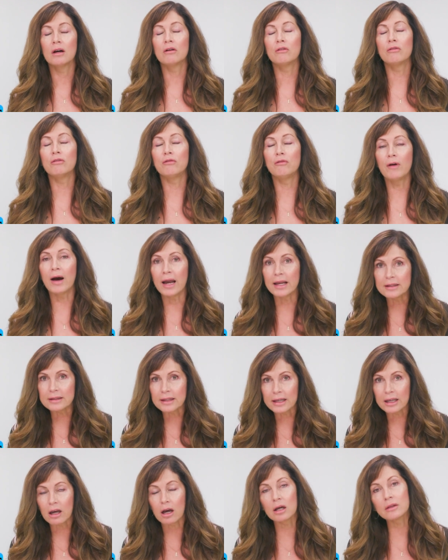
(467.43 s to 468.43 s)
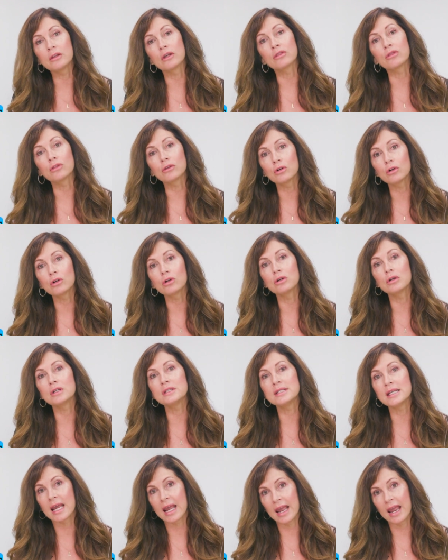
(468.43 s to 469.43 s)
Finally, on the
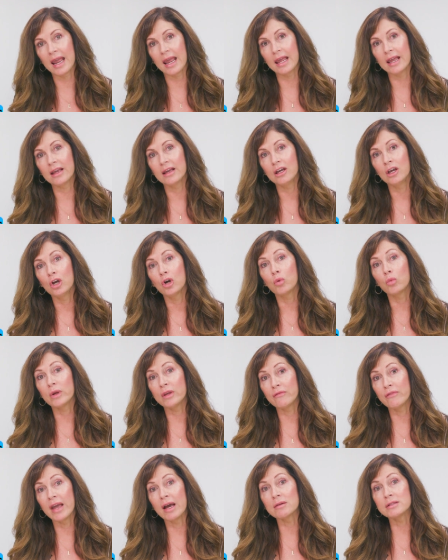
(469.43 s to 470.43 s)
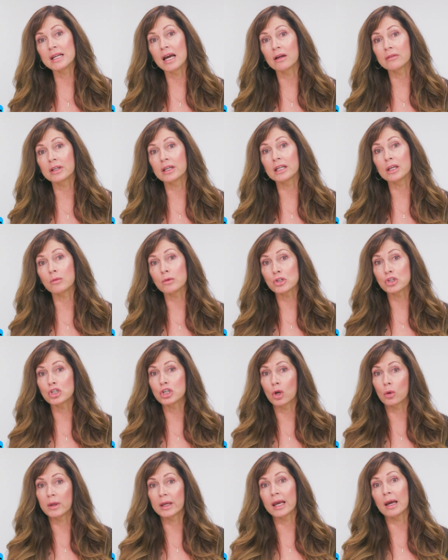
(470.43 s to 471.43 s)
third day, we found out that he was
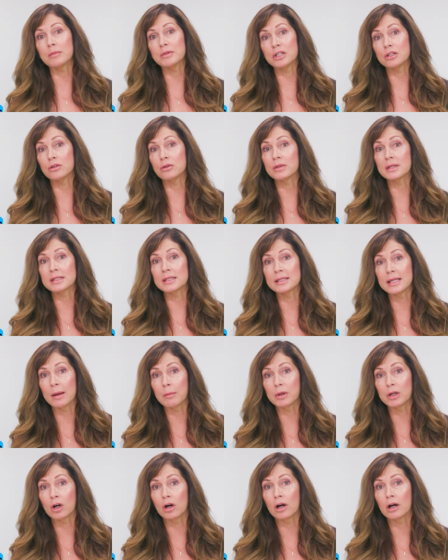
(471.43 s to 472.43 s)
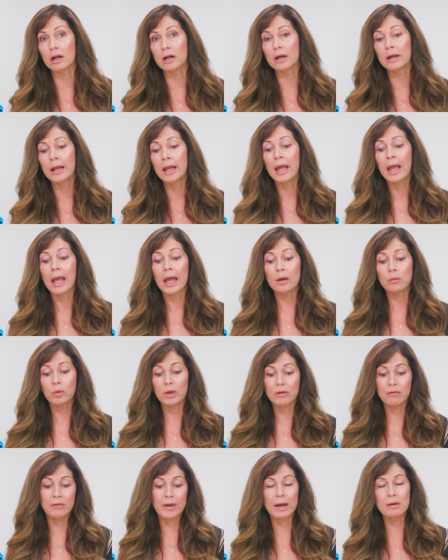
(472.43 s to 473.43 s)
showing up to do this seminar, and
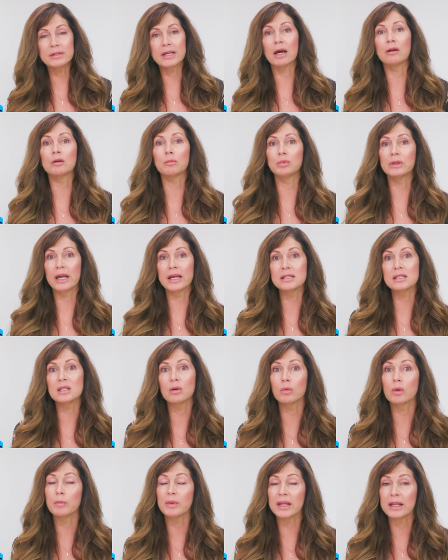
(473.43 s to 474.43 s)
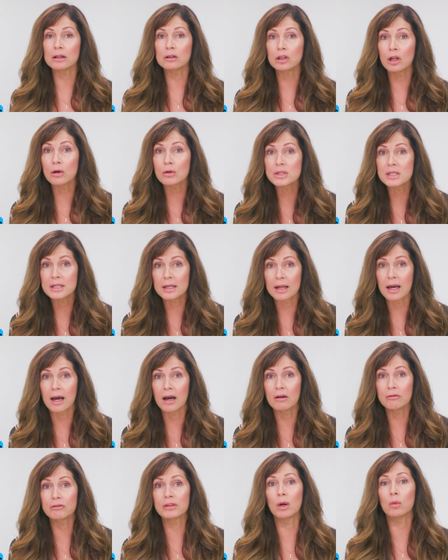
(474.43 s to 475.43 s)
we found out a place that would be close
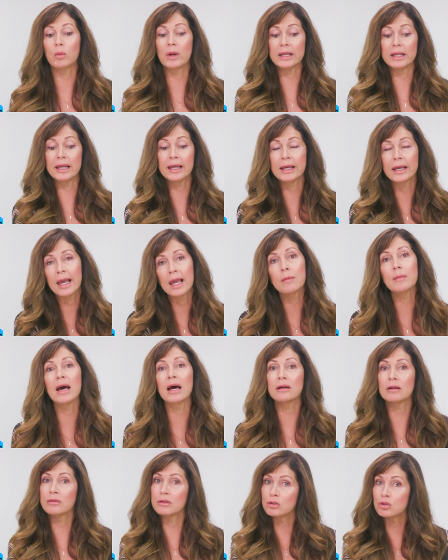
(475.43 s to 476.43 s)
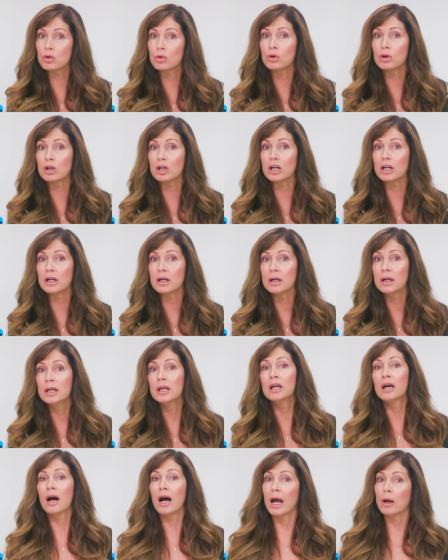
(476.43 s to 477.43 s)
enough that when he came out of the door,
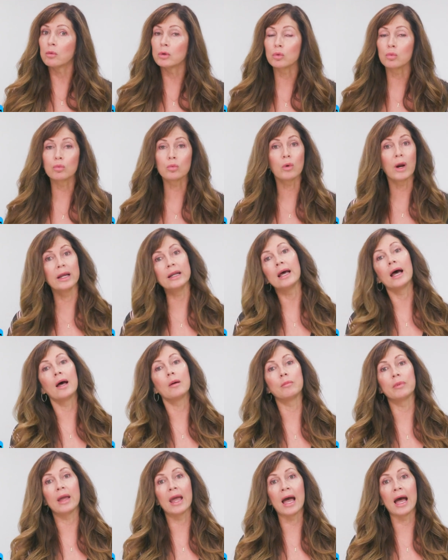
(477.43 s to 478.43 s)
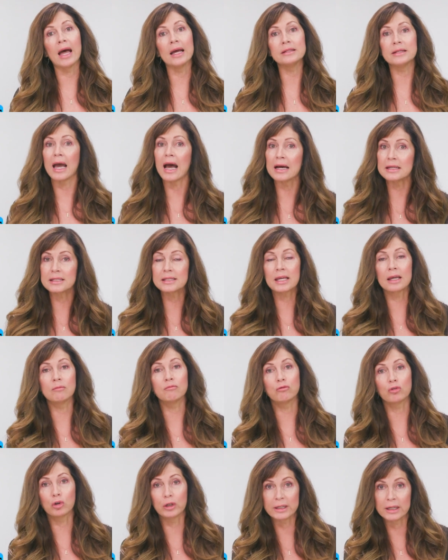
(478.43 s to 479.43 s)
I would run up and ask
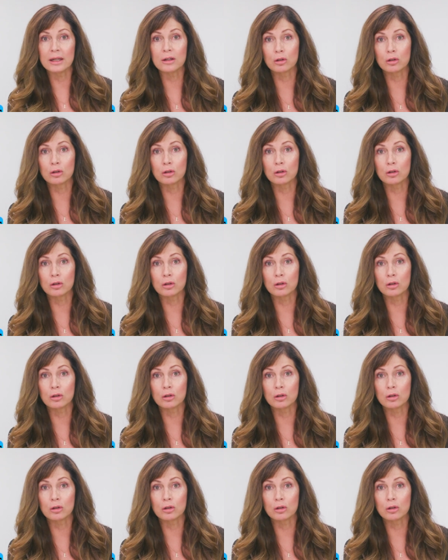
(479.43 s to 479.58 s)
him for an